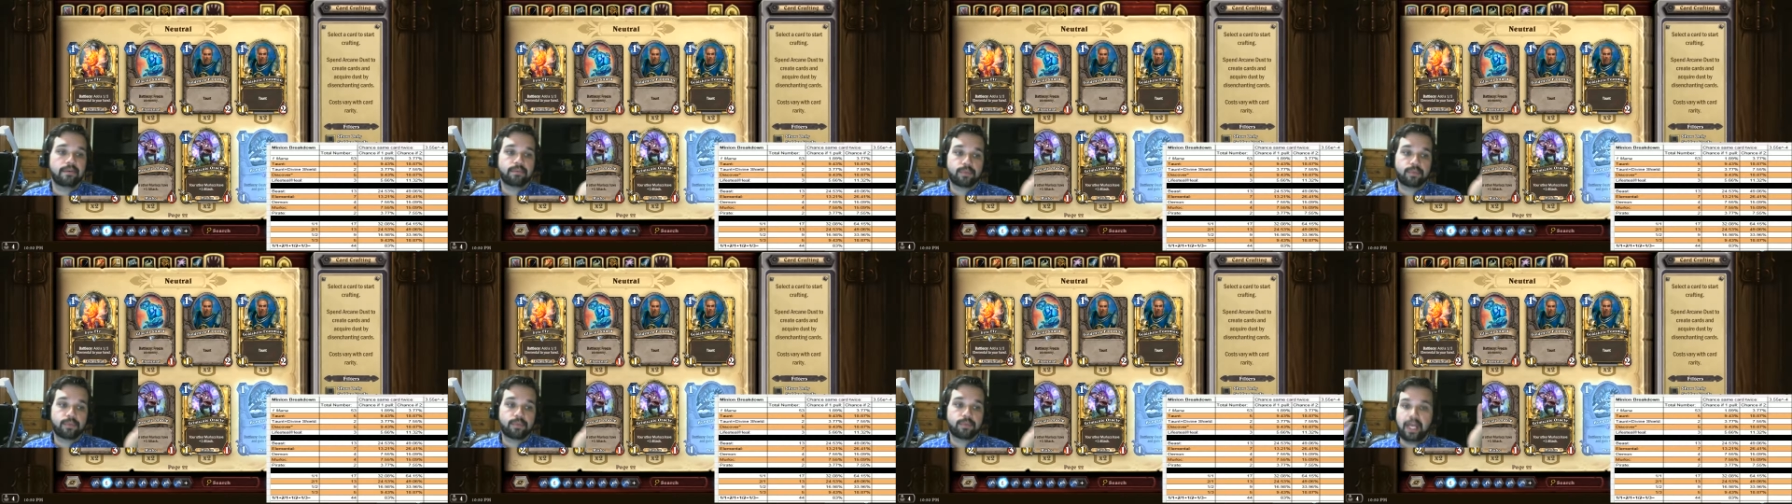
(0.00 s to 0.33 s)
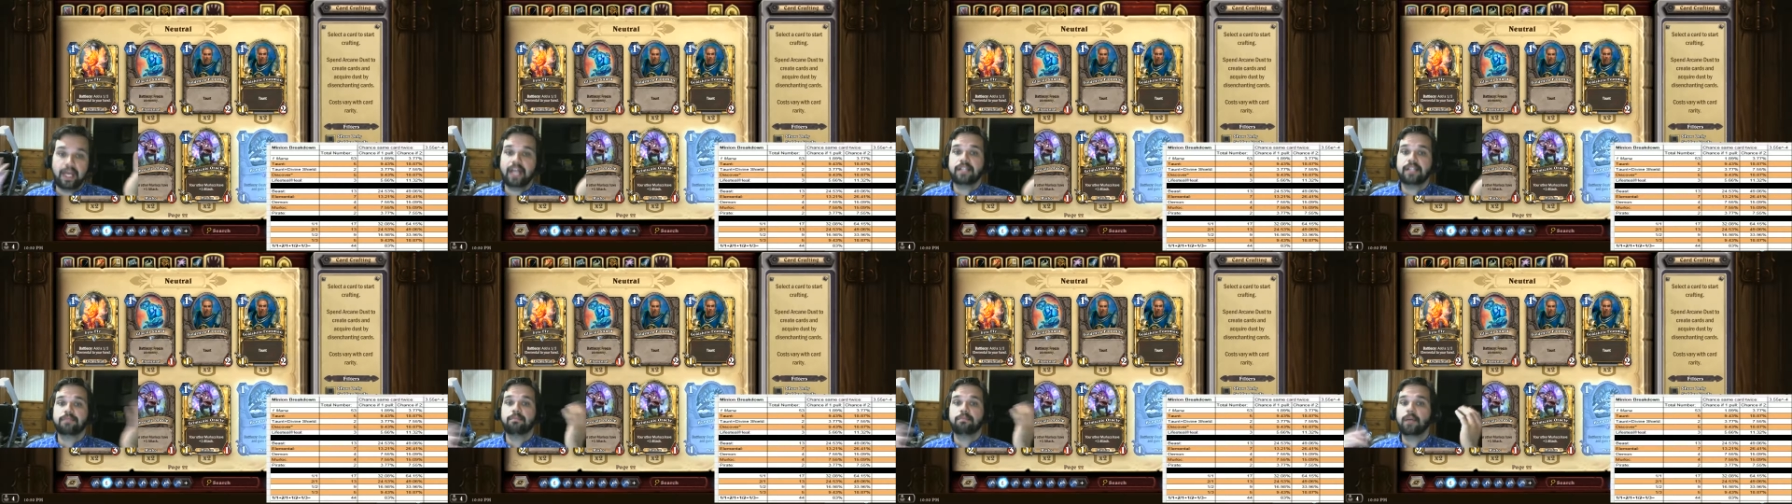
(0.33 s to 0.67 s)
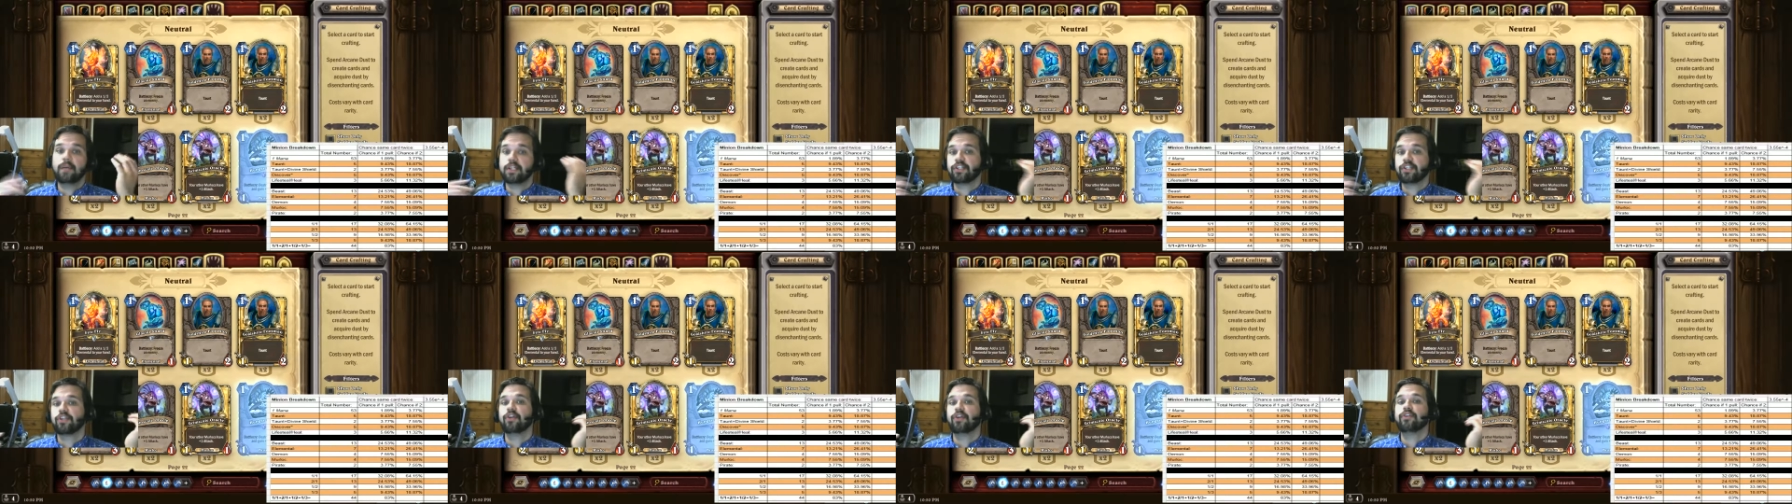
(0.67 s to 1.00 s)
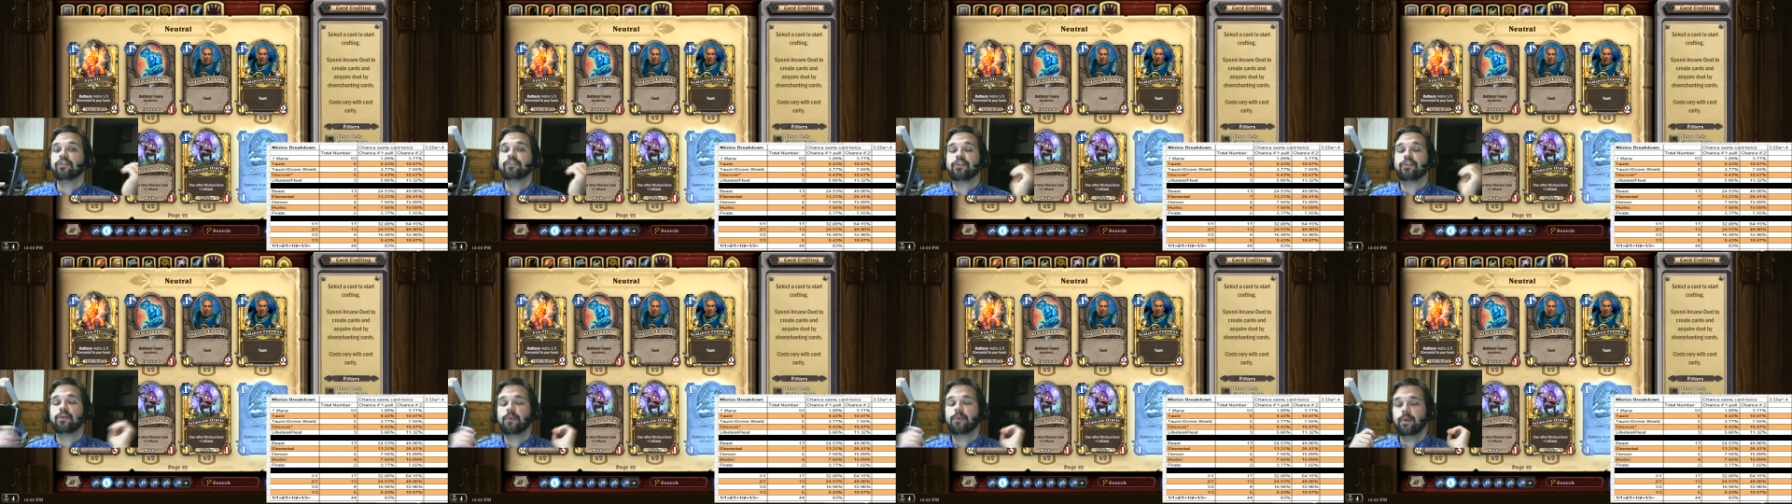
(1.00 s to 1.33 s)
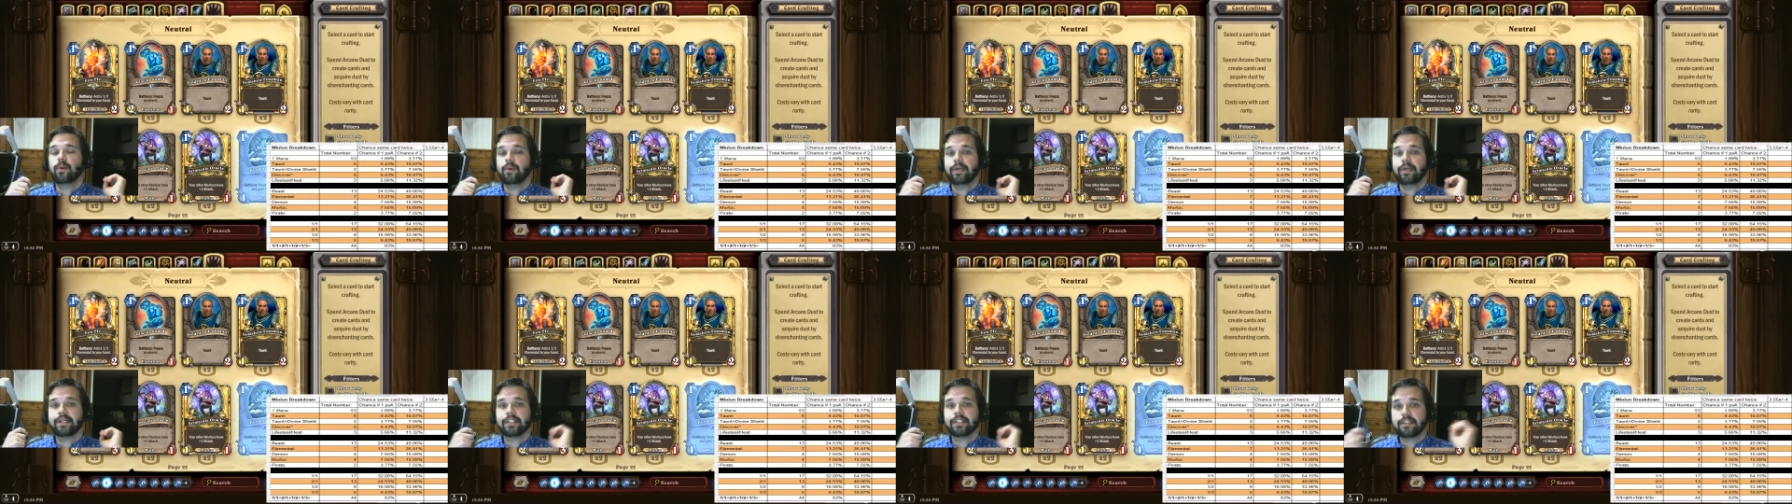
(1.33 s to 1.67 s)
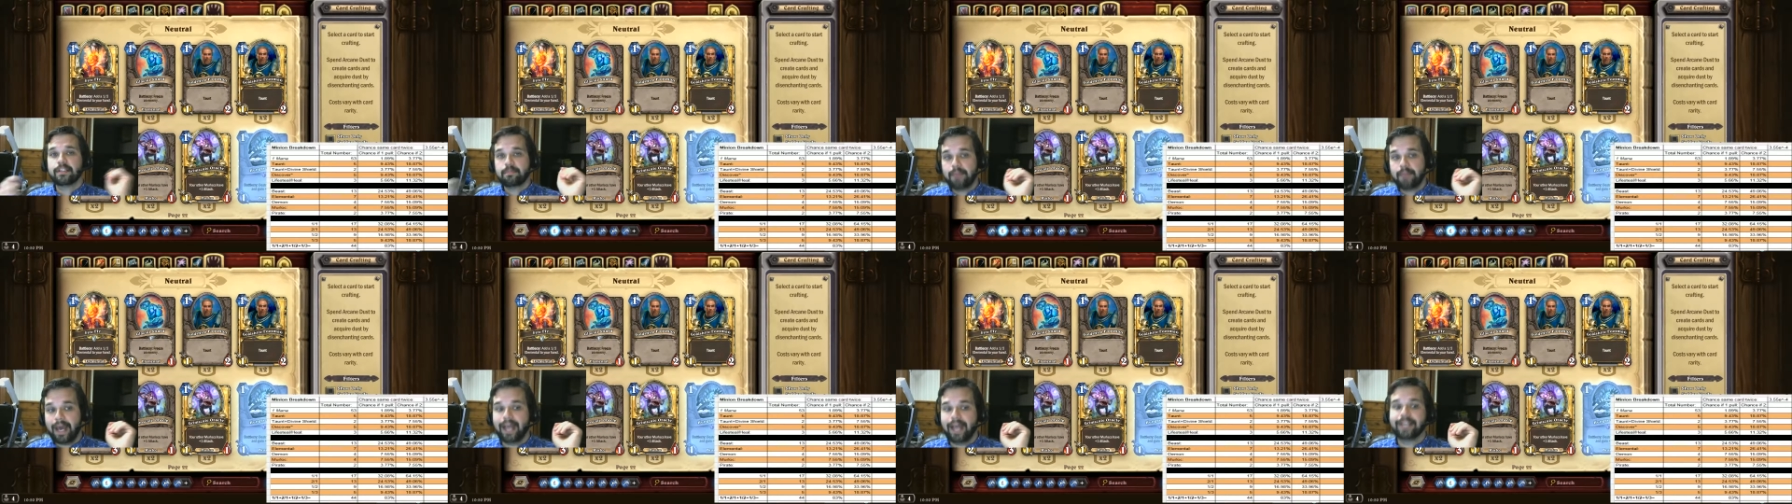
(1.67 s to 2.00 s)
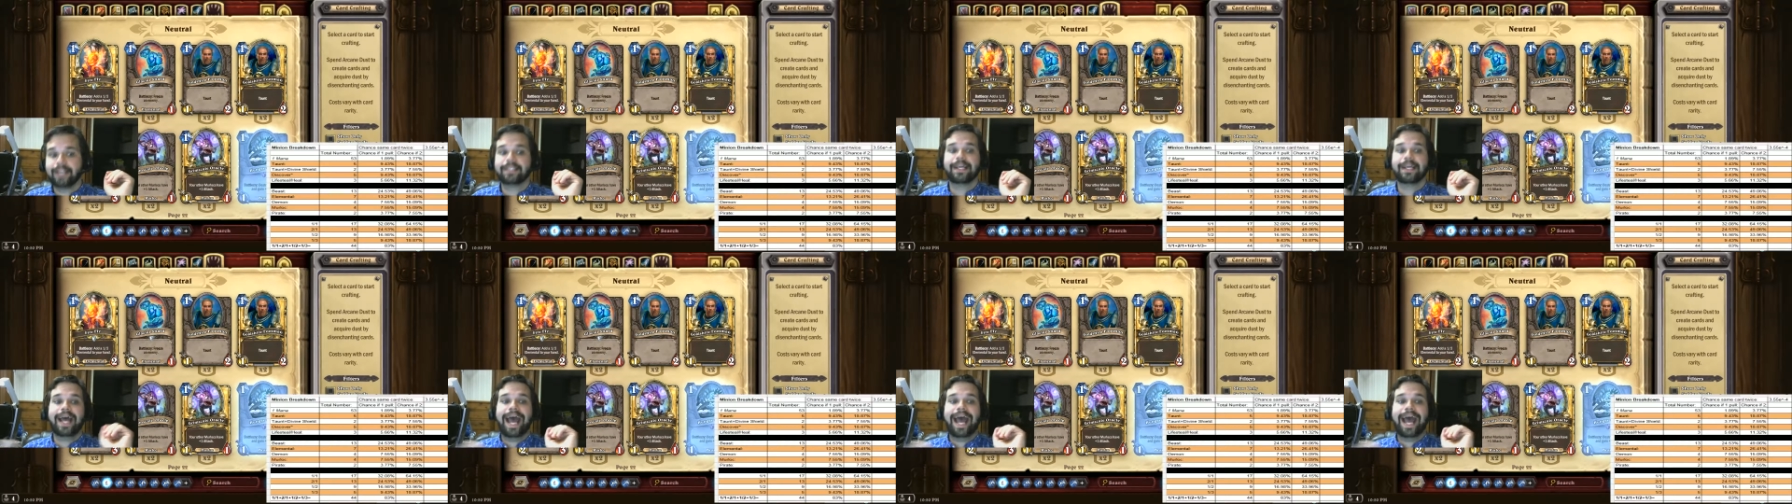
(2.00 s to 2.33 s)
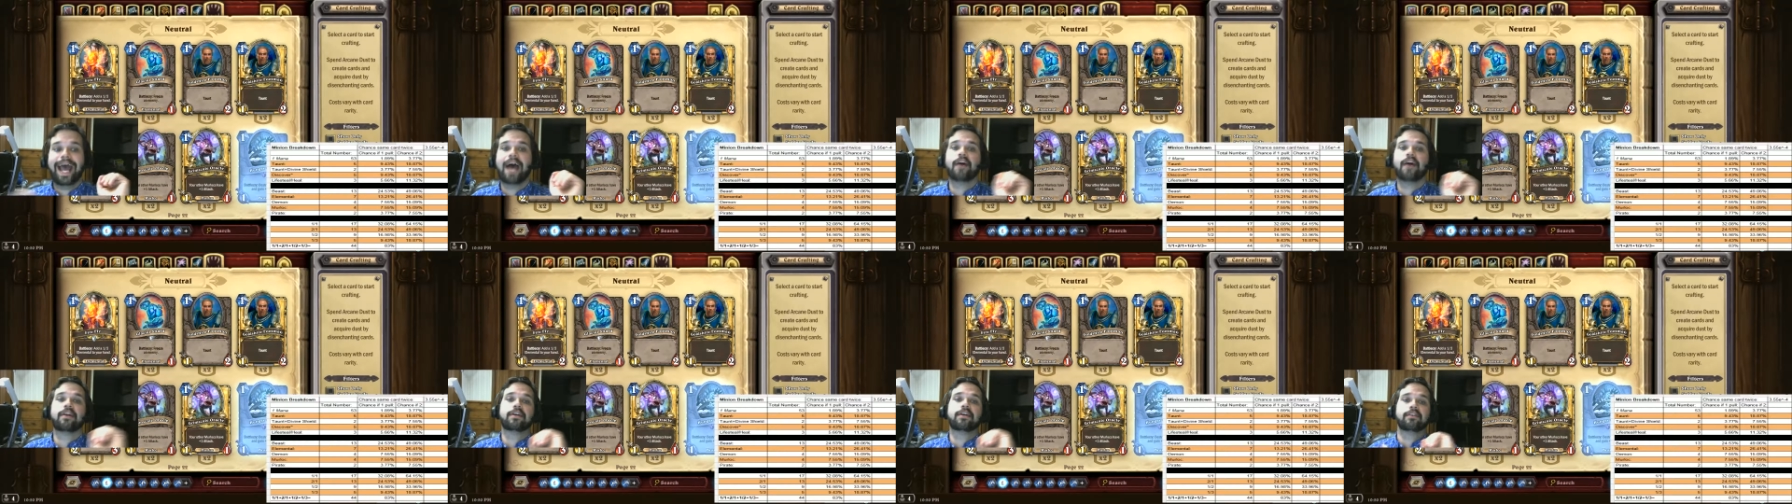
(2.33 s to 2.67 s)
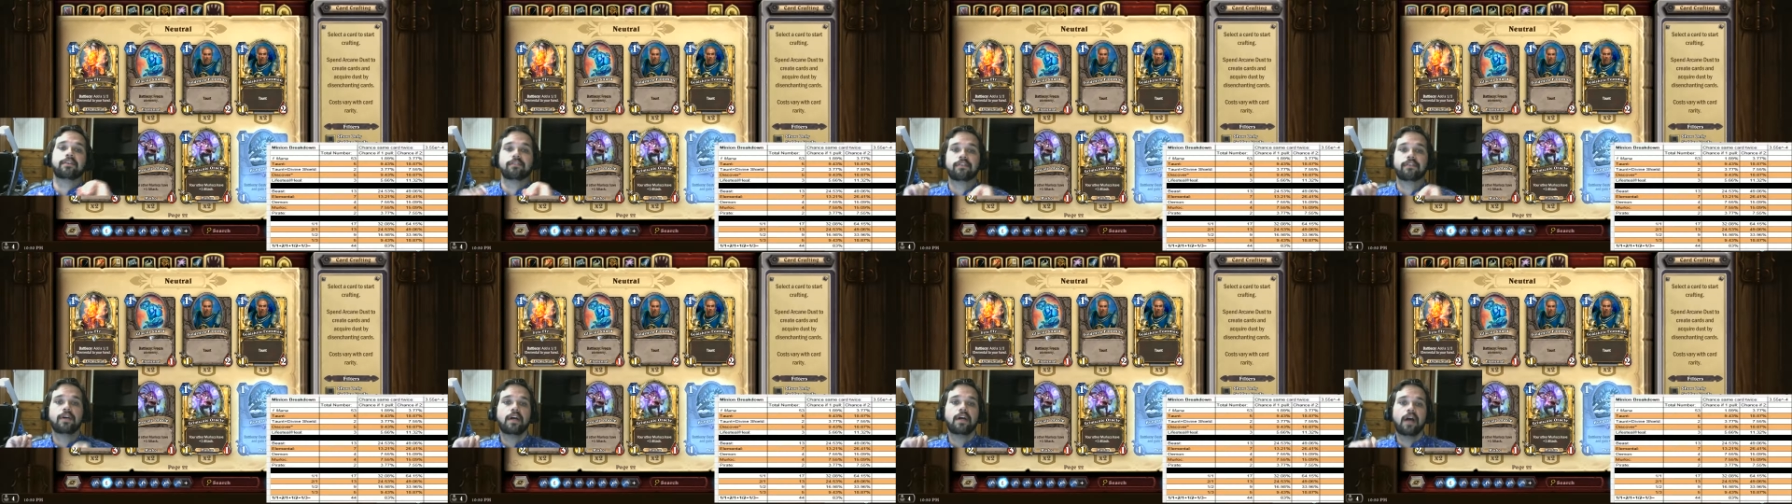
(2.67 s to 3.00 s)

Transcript: So that's much closer to what we expect out of